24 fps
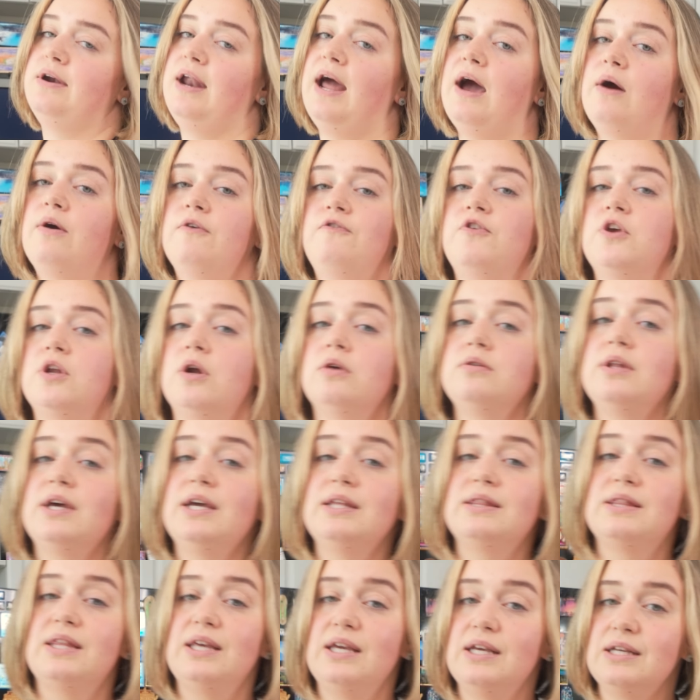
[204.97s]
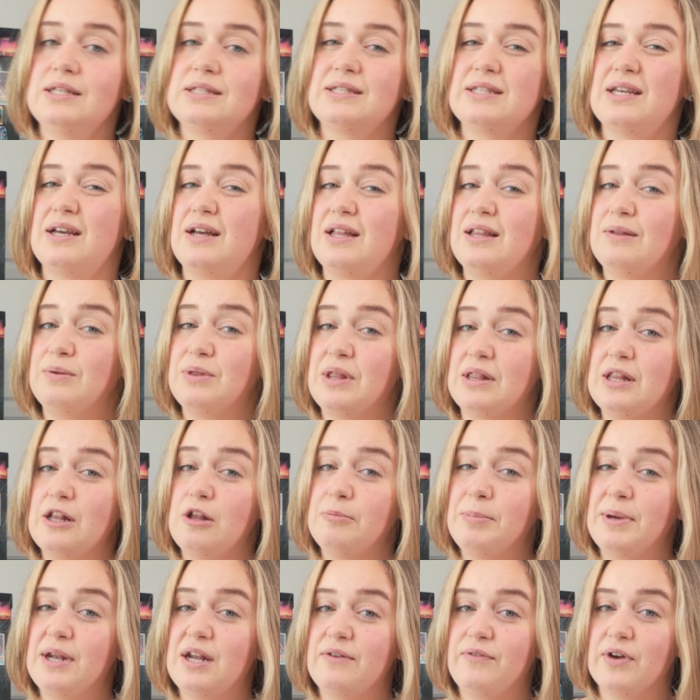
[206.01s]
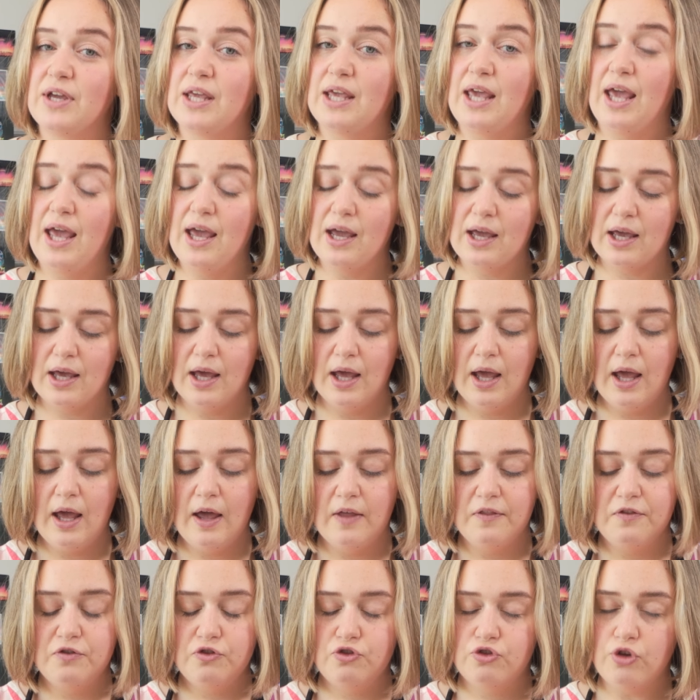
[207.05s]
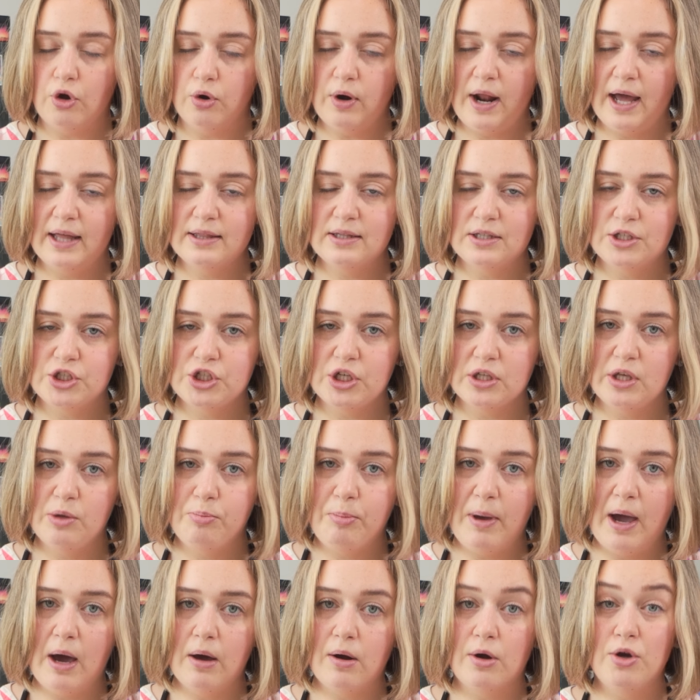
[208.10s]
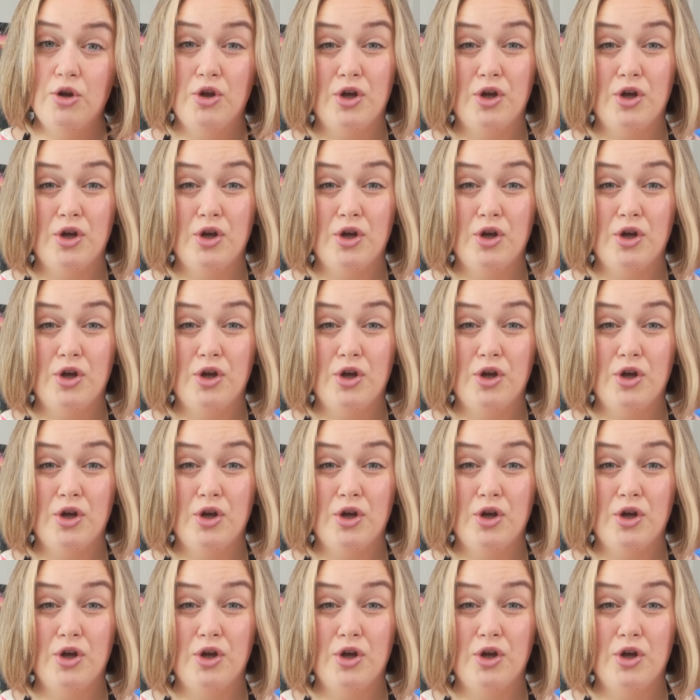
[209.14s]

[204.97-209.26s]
Now, if you don't like things with a little bit of a kick, don't add the chili powder.